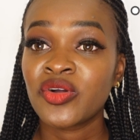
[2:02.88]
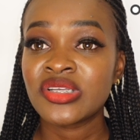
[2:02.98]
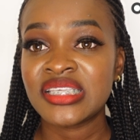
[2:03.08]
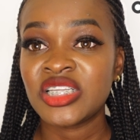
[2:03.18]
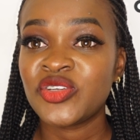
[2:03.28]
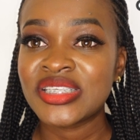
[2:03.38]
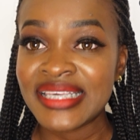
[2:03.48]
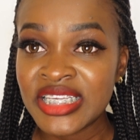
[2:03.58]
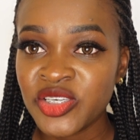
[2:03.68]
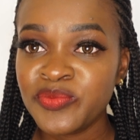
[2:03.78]
Concentrics
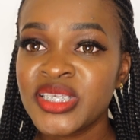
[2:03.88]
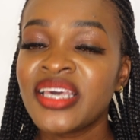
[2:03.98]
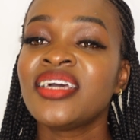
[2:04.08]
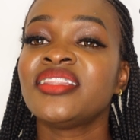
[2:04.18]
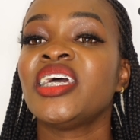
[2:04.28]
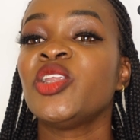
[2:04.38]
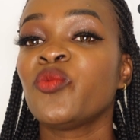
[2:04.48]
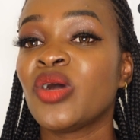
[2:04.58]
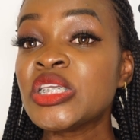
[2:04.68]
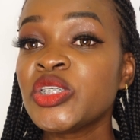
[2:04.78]
Egypt, then
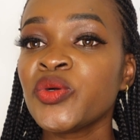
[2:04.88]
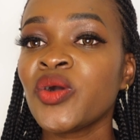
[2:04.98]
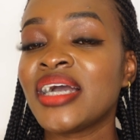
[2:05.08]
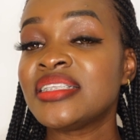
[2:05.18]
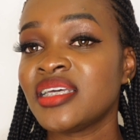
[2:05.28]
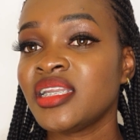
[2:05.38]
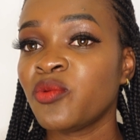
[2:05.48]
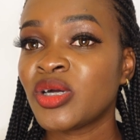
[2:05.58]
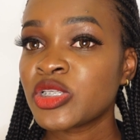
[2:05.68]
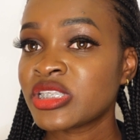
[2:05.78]
what you ideally
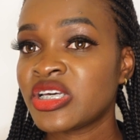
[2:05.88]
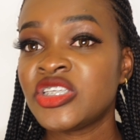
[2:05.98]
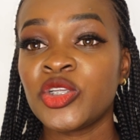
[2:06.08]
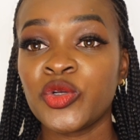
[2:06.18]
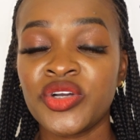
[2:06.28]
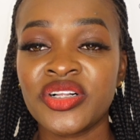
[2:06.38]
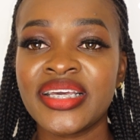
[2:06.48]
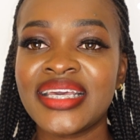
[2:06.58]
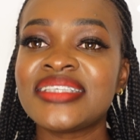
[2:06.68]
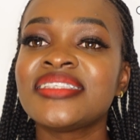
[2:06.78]
want to search in Google
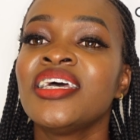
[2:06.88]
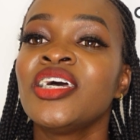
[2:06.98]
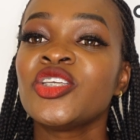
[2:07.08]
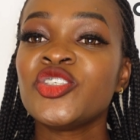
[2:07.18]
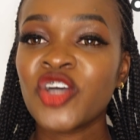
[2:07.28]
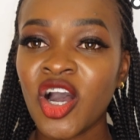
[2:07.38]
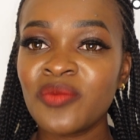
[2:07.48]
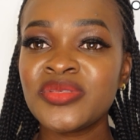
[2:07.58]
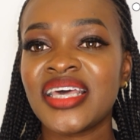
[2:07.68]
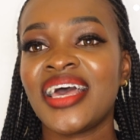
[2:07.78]
is
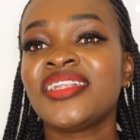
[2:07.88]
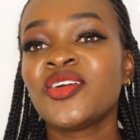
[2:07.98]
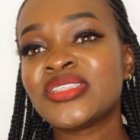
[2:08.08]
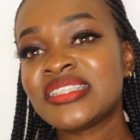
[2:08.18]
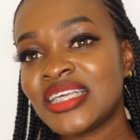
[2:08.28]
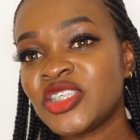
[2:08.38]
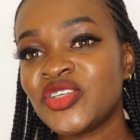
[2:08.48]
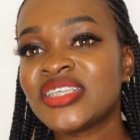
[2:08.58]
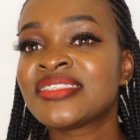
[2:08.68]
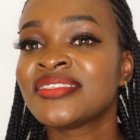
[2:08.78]
jobs at
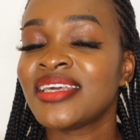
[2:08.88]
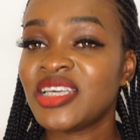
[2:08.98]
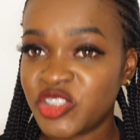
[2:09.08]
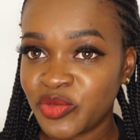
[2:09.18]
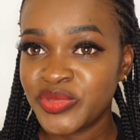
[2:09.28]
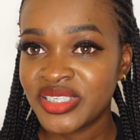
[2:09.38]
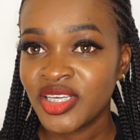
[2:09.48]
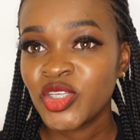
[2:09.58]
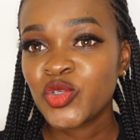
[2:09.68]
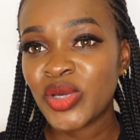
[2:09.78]
Concentrics Egypt
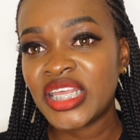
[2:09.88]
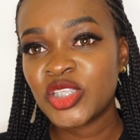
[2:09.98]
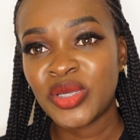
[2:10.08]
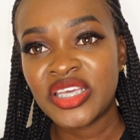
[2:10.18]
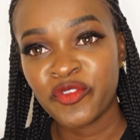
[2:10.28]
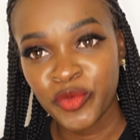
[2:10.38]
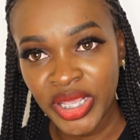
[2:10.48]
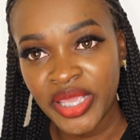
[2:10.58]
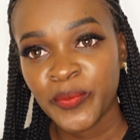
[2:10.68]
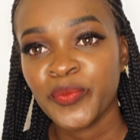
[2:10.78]

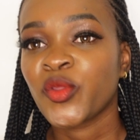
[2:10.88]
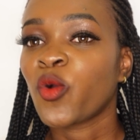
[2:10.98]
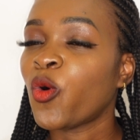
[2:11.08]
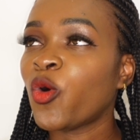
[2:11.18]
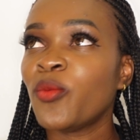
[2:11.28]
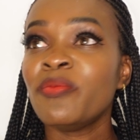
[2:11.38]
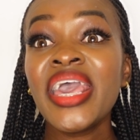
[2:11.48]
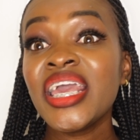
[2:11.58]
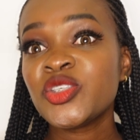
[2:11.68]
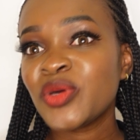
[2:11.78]
2023 or
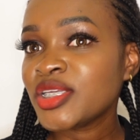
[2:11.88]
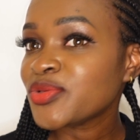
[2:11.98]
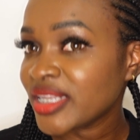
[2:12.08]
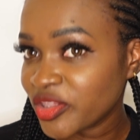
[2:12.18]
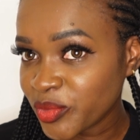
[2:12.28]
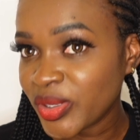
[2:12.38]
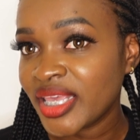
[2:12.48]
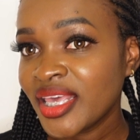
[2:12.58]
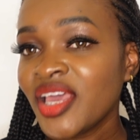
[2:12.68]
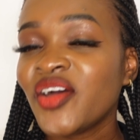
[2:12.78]
May
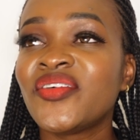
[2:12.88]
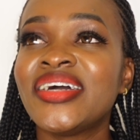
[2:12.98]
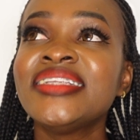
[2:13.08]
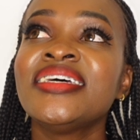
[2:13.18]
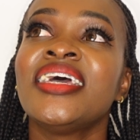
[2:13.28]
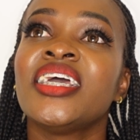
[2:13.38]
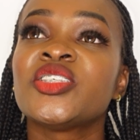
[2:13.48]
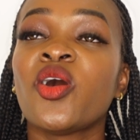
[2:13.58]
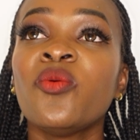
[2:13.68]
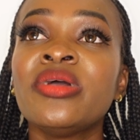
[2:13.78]
2023, right?
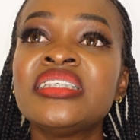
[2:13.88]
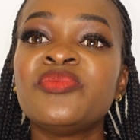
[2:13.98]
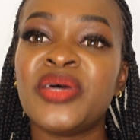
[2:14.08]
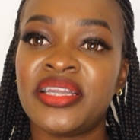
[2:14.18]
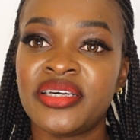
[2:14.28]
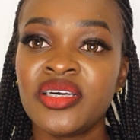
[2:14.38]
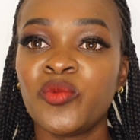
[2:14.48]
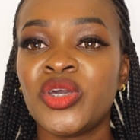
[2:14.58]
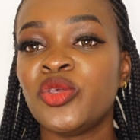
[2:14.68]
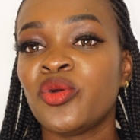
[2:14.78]
It's always better
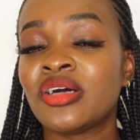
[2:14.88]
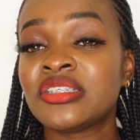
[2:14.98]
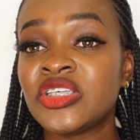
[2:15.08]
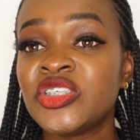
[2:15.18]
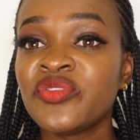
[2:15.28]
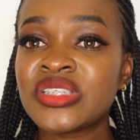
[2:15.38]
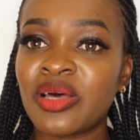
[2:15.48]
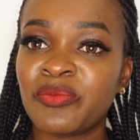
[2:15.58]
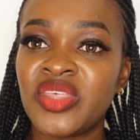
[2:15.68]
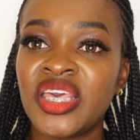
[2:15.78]
when you are searching for
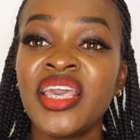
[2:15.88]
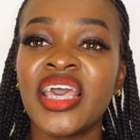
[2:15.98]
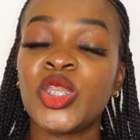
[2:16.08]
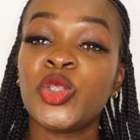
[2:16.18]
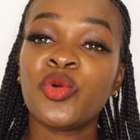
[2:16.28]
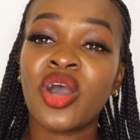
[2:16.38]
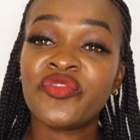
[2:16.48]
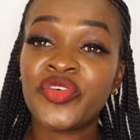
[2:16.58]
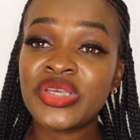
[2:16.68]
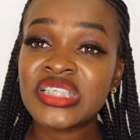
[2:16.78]
something and you
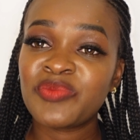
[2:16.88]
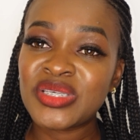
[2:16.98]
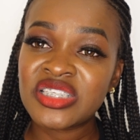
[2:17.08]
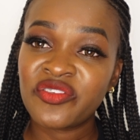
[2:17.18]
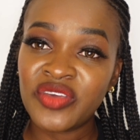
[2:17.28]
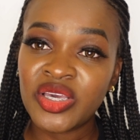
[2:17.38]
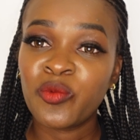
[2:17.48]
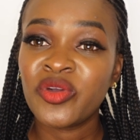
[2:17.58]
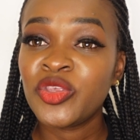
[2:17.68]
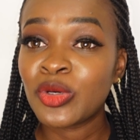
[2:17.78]
are very specific
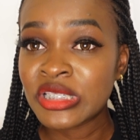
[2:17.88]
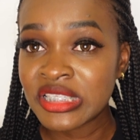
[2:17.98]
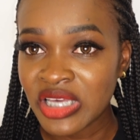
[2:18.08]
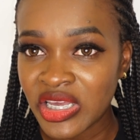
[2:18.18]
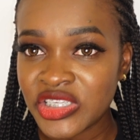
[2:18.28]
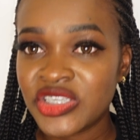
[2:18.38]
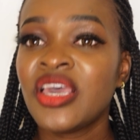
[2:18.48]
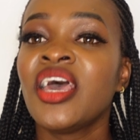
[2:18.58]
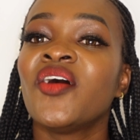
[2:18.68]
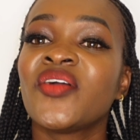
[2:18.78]
with your search,
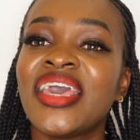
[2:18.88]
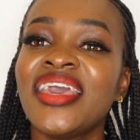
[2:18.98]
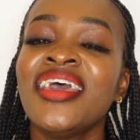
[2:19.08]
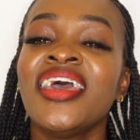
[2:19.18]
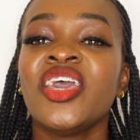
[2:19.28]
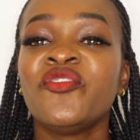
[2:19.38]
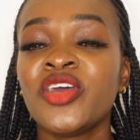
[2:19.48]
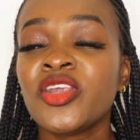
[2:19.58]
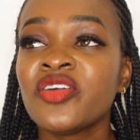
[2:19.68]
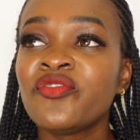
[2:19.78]
okay? If
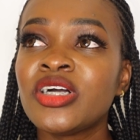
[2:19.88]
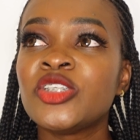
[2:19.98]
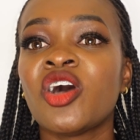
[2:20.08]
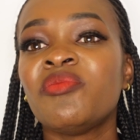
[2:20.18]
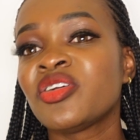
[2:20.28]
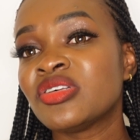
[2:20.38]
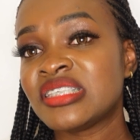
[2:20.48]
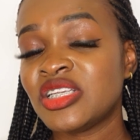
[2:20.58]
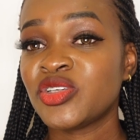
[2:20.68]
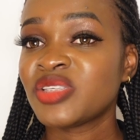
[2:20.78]
you're looking for a job at
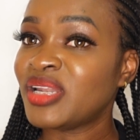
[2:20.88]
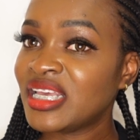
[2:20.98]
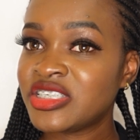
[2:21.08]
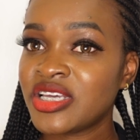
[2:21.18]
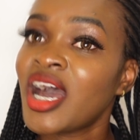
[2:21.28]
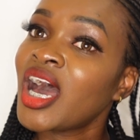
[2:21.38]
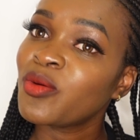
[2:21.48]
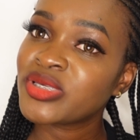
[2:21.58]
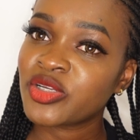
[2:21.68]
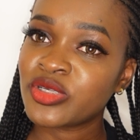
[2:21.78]
Concentrics Malaysia, I
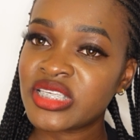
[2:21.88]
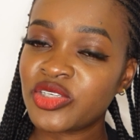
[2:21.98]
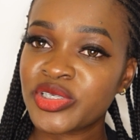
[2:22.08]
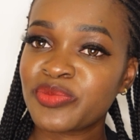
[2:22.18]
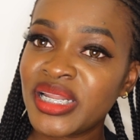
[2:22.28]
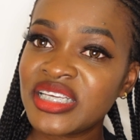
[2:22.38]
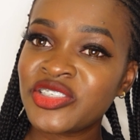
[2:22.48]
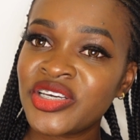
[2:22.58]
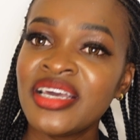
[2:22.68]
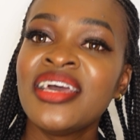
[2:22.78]
was at Concentrics
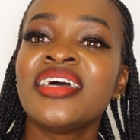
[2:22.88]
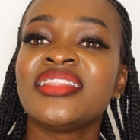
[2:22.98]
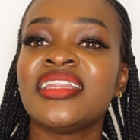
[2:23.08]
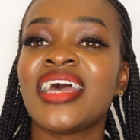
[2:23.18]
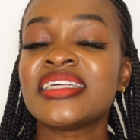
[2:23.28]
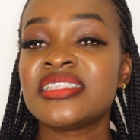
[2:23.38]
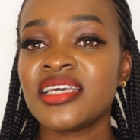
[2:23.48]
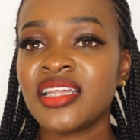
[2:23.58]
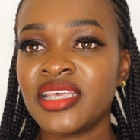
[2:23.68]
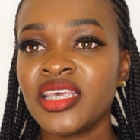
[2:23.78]
Malaysia, then
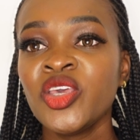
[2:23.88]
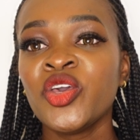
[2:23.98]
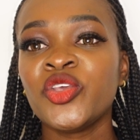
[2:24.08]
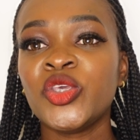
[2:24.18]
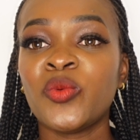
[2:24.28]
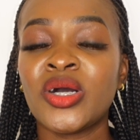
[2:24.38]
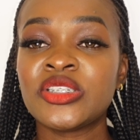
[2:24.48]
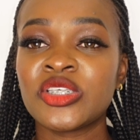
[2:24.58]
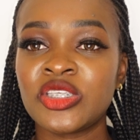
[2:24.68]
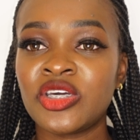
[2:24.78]
ideally you want
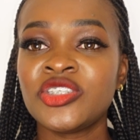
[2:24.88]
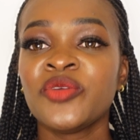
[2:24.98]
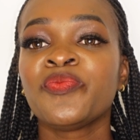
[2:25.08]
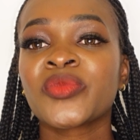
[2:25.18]
to search